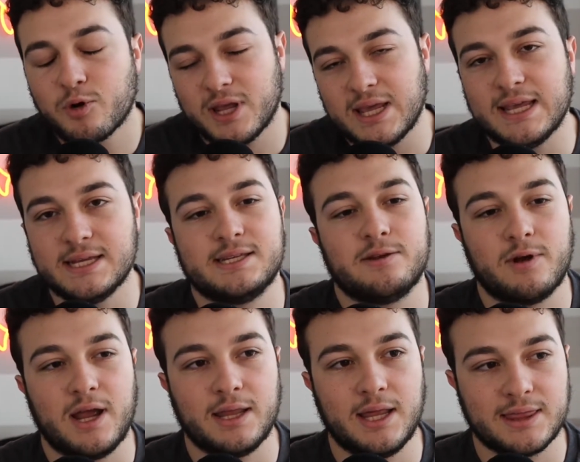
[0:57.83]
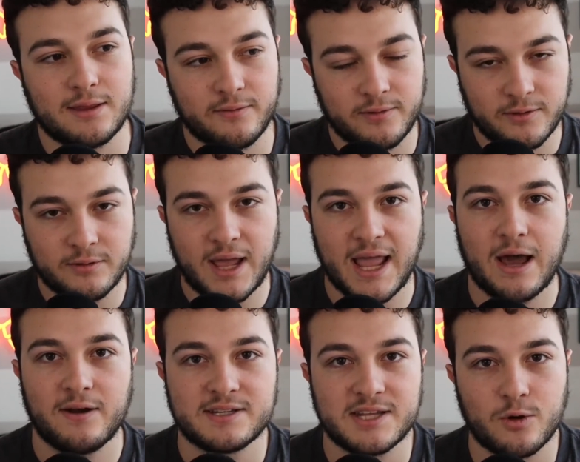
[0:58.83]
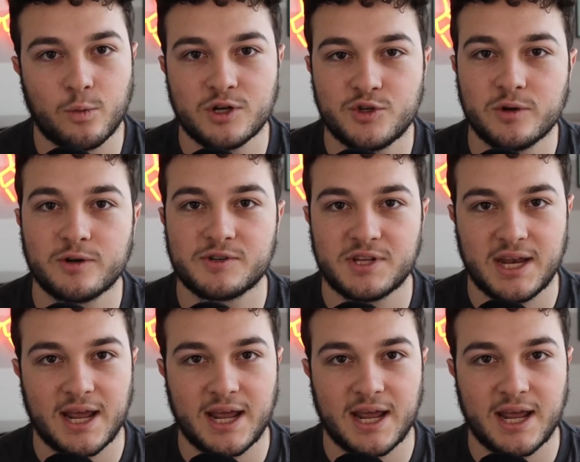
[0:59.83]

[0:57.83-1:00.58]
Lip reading: easy, right? Like the layout is there. Once you understand how to